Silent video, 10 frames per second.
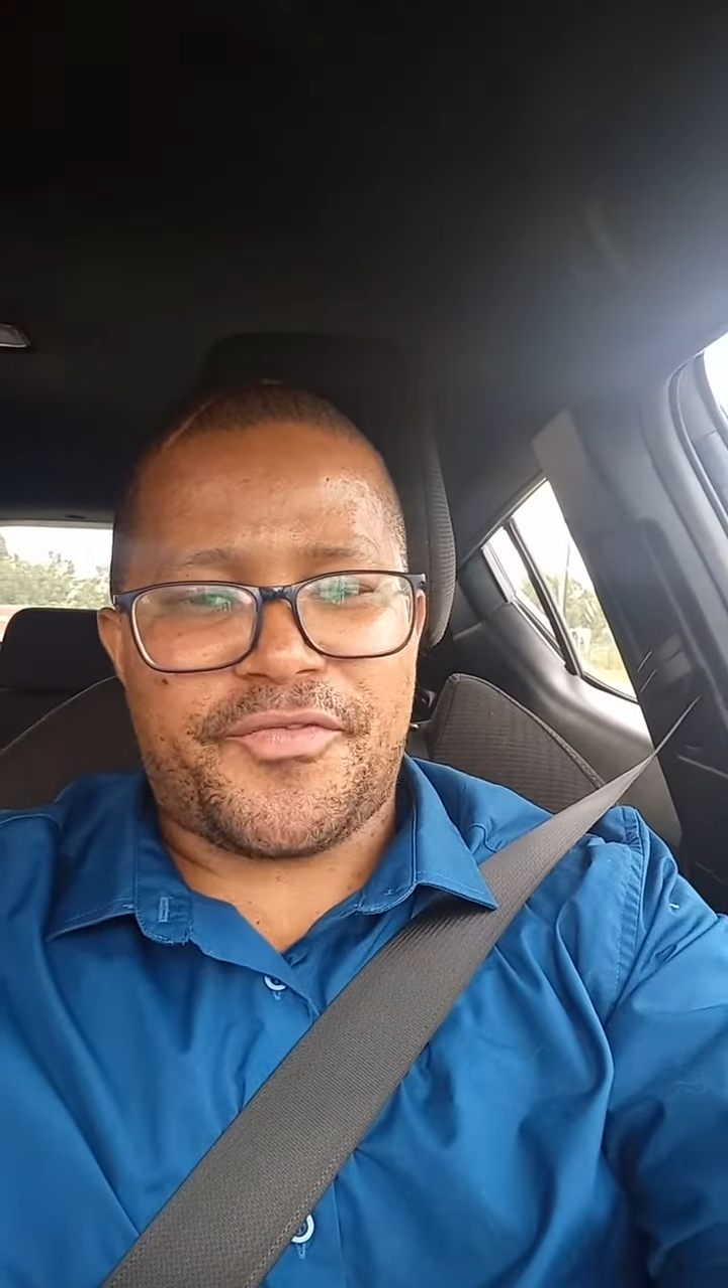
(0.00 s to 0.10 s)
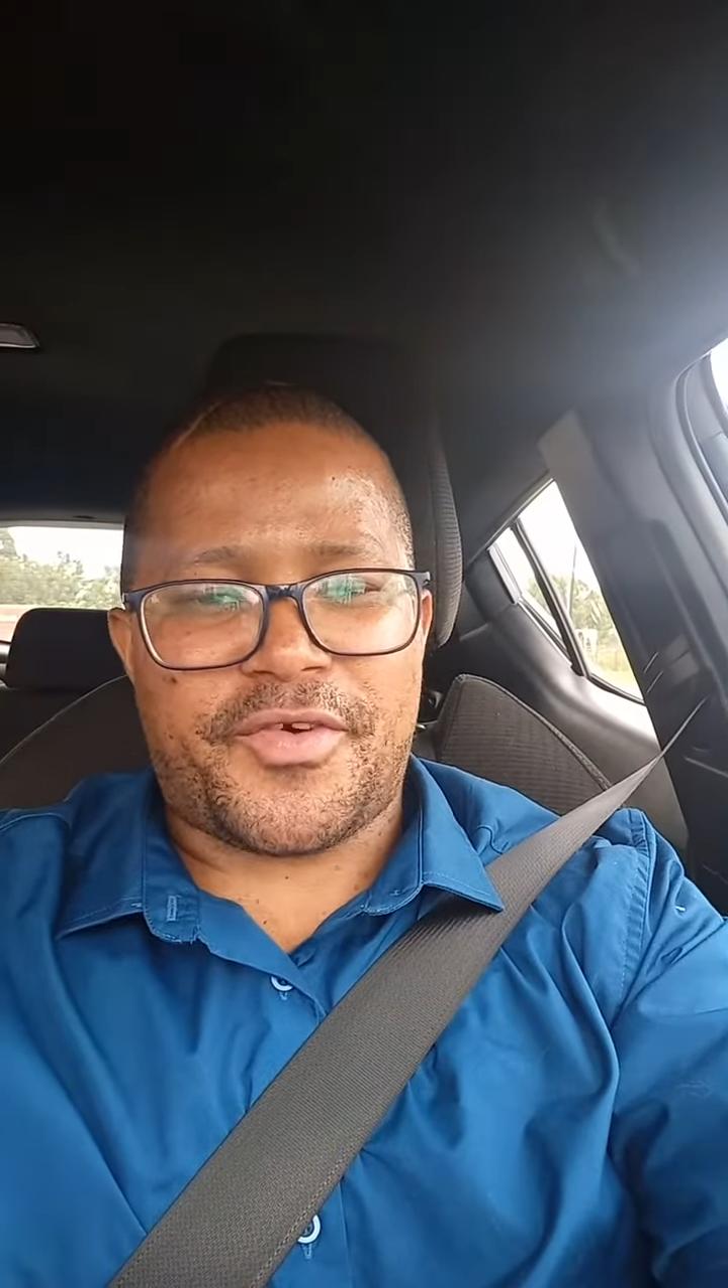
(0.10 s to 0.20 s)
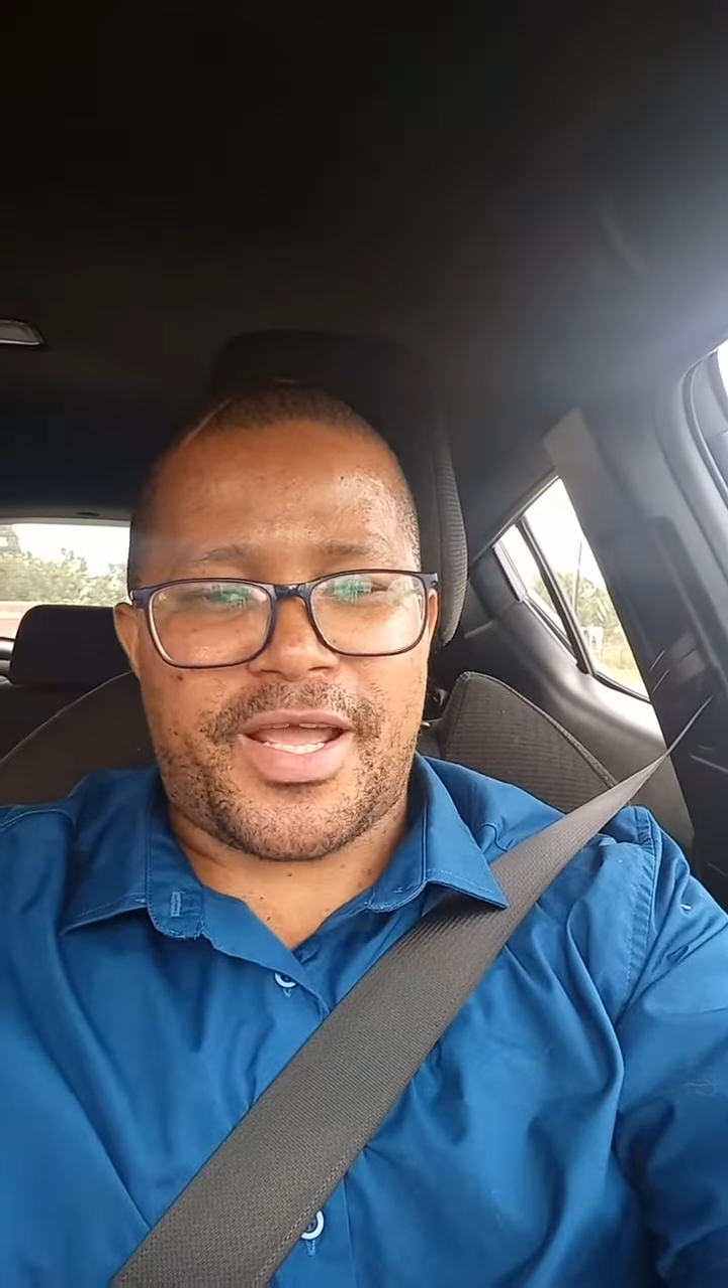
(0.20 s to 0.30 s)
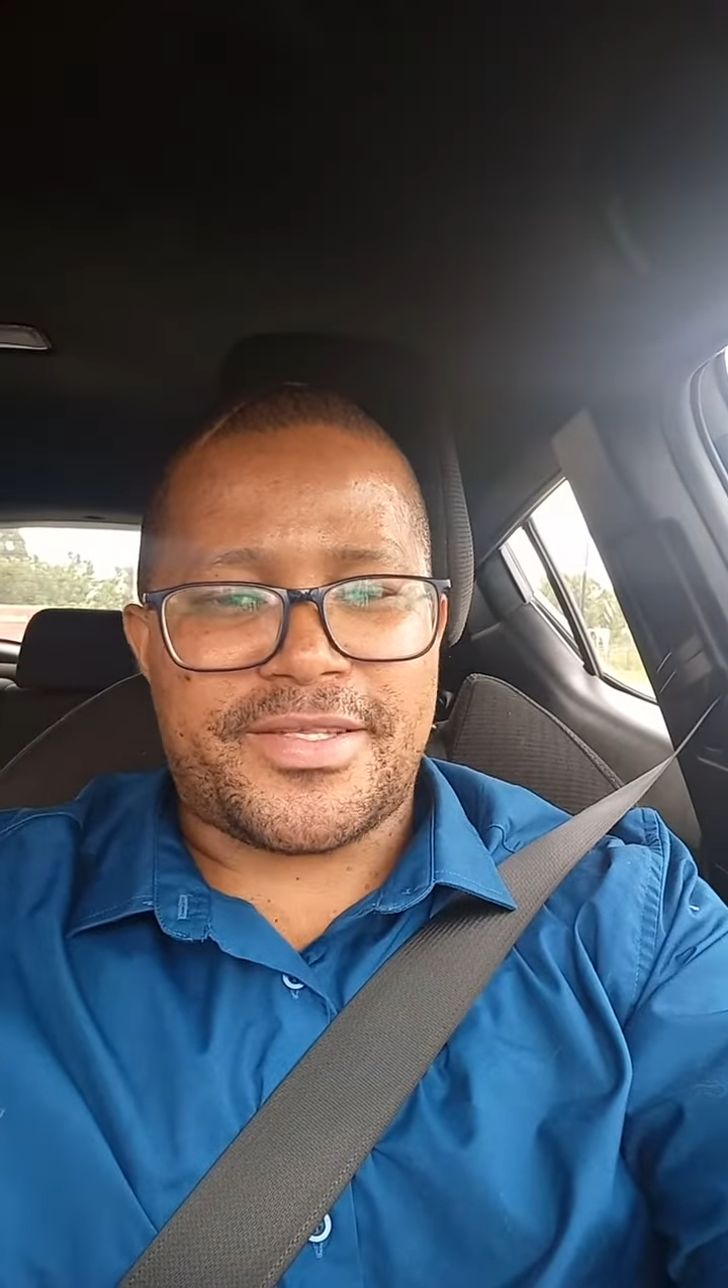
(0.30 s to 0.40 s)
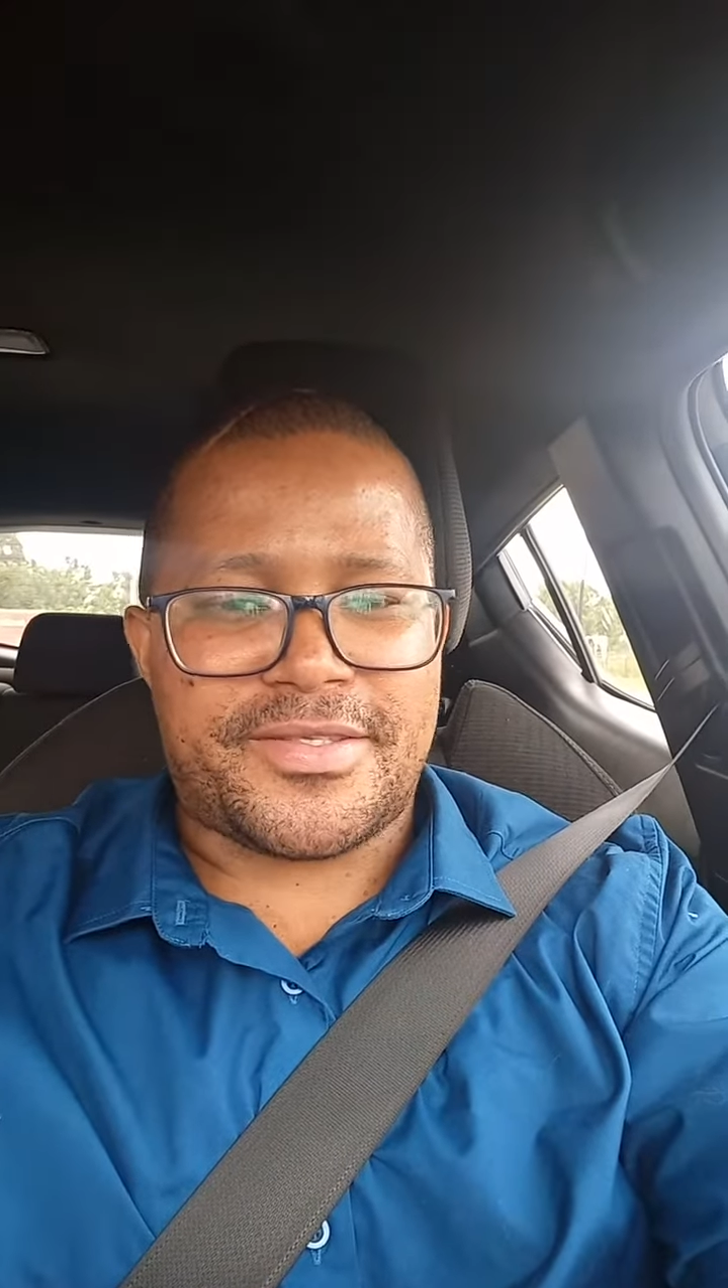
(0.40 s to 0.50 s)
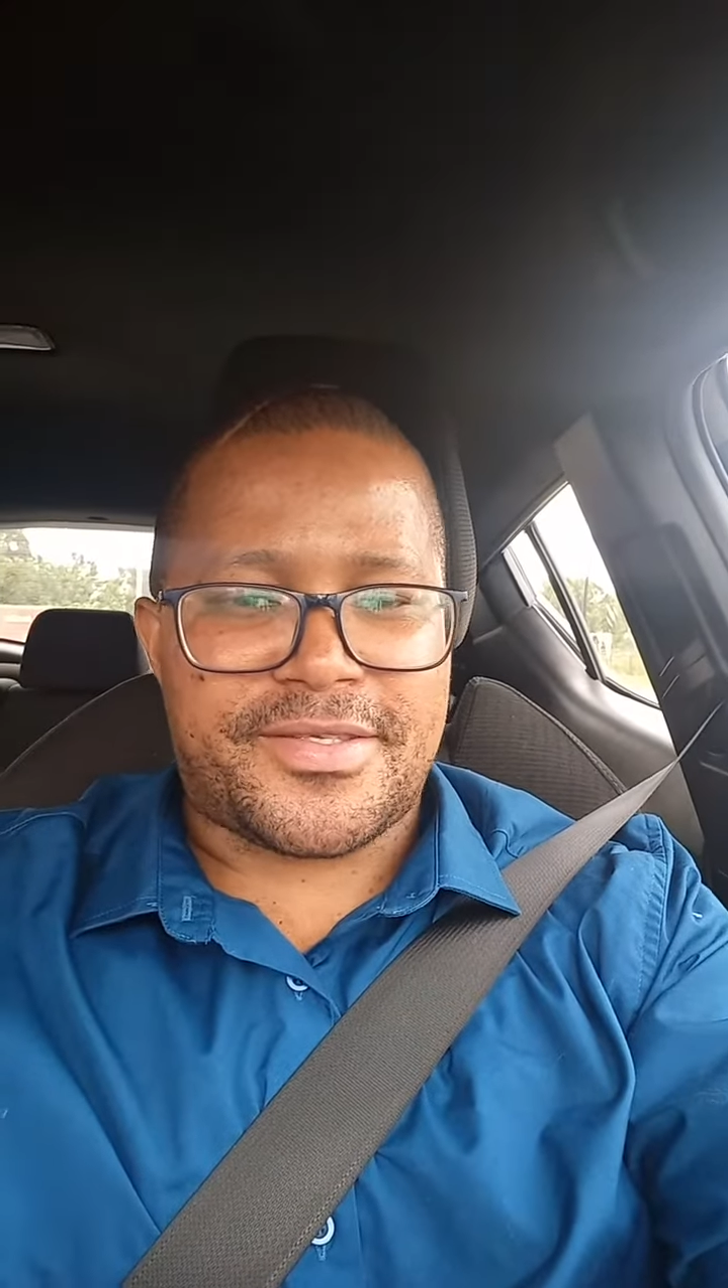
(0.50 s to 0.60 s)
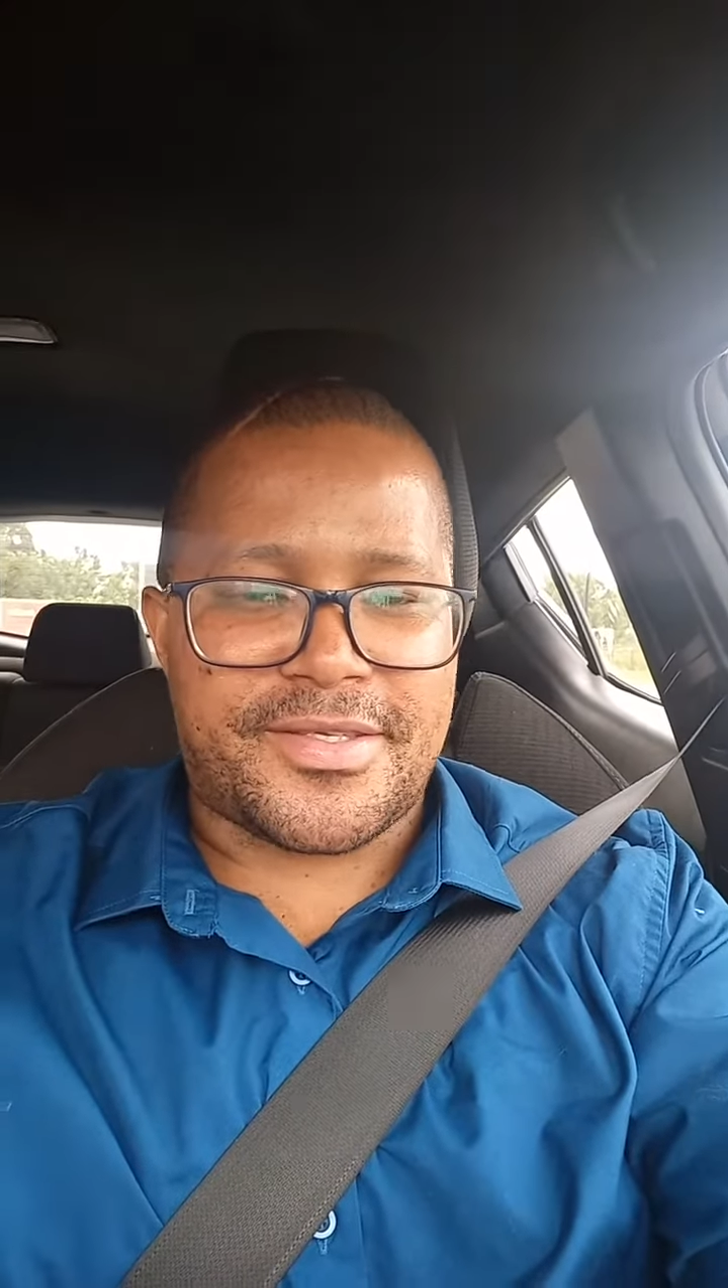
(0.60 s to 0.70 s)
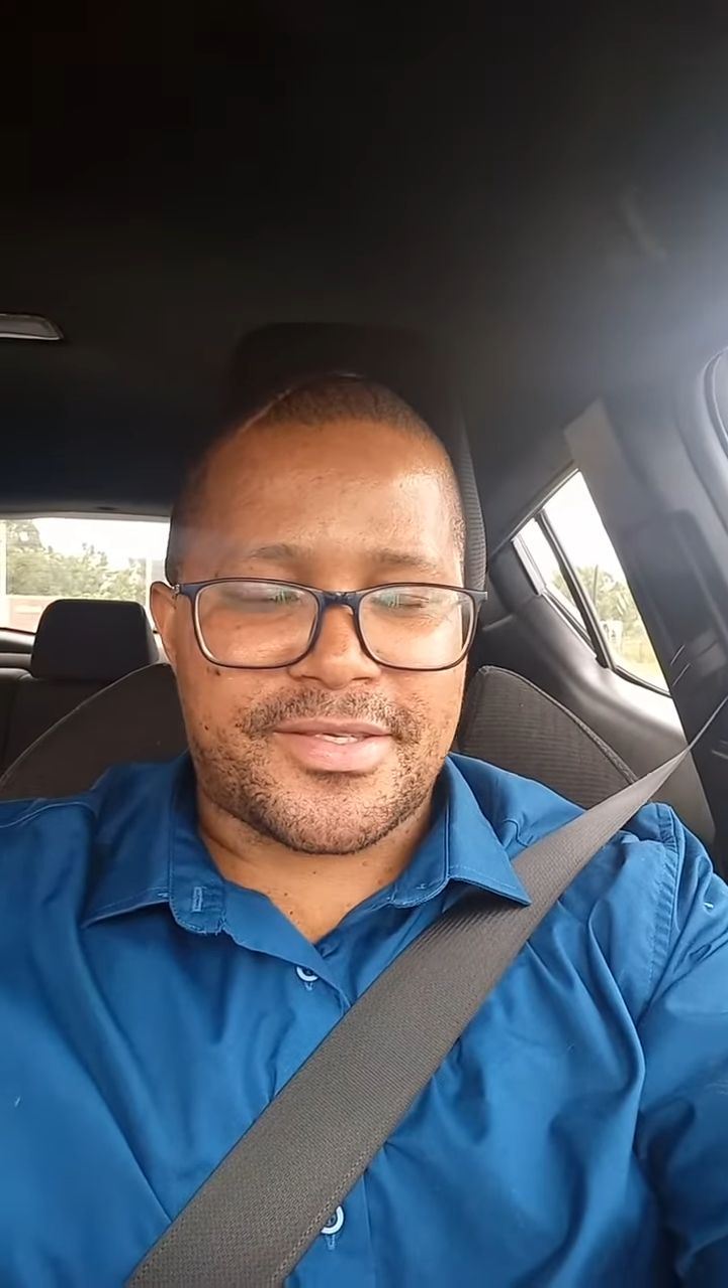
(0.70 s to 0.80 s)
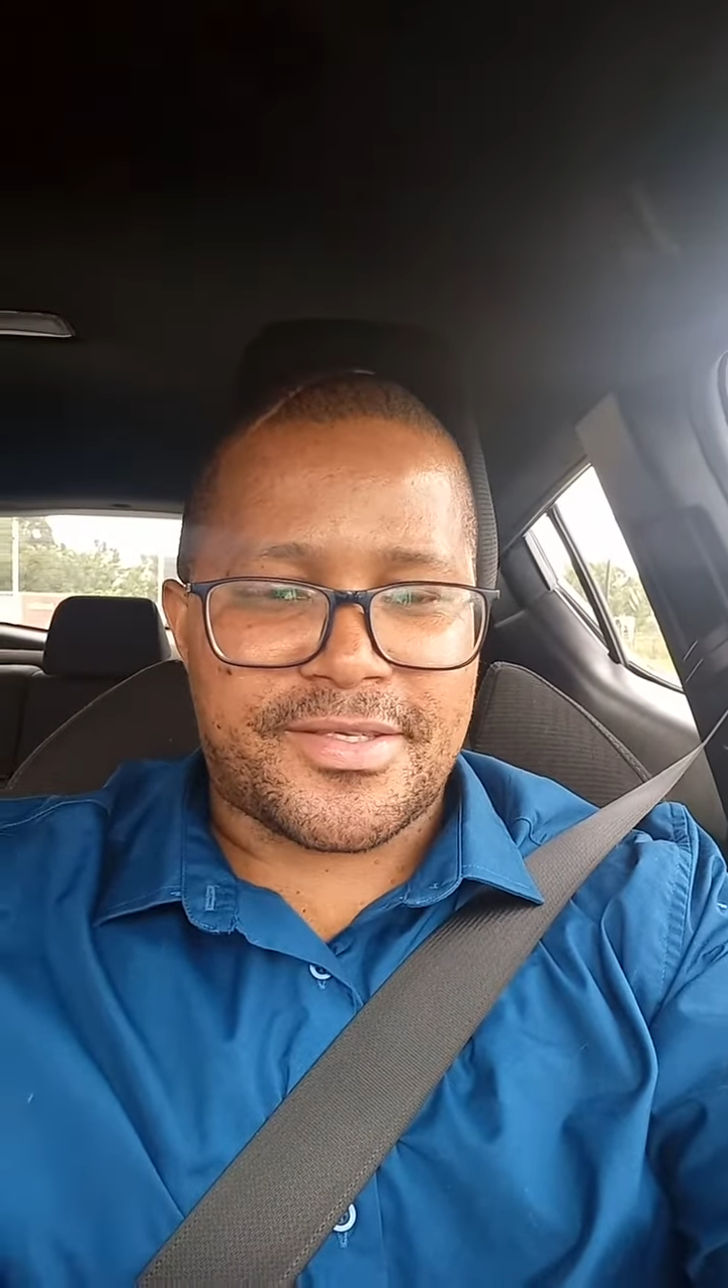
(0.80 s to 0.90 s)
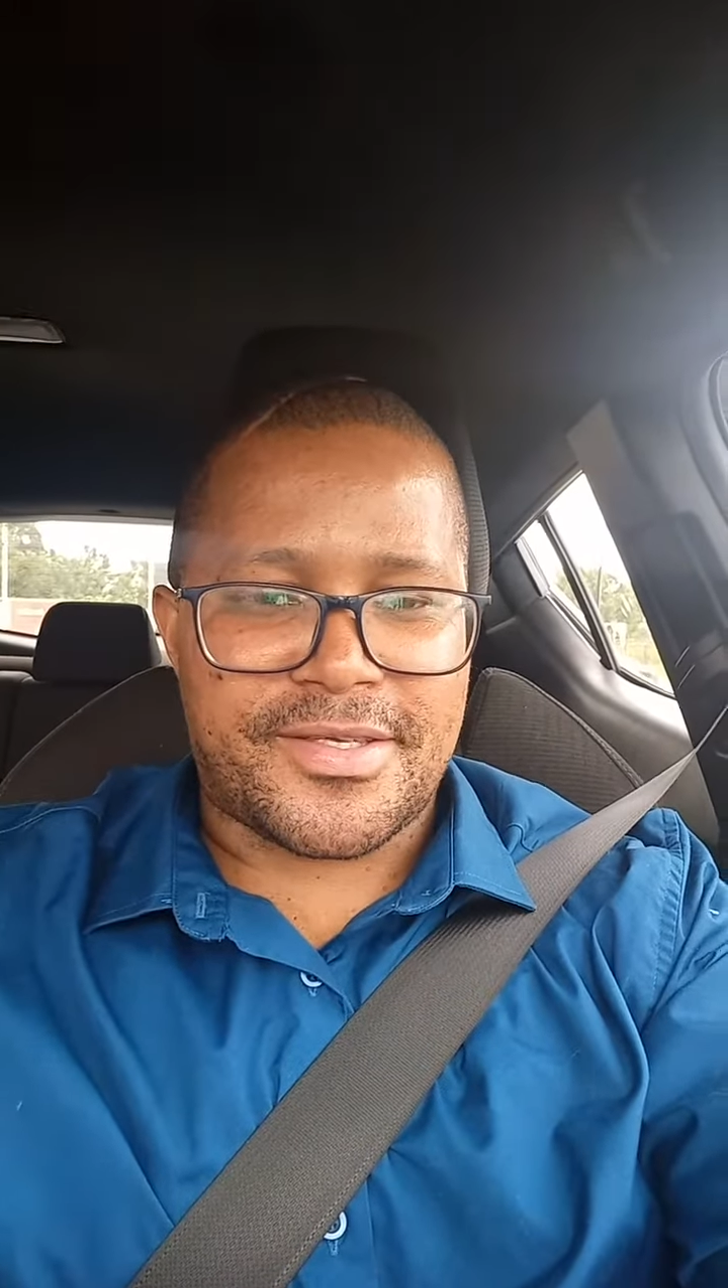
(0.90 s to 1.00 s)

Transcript: friends.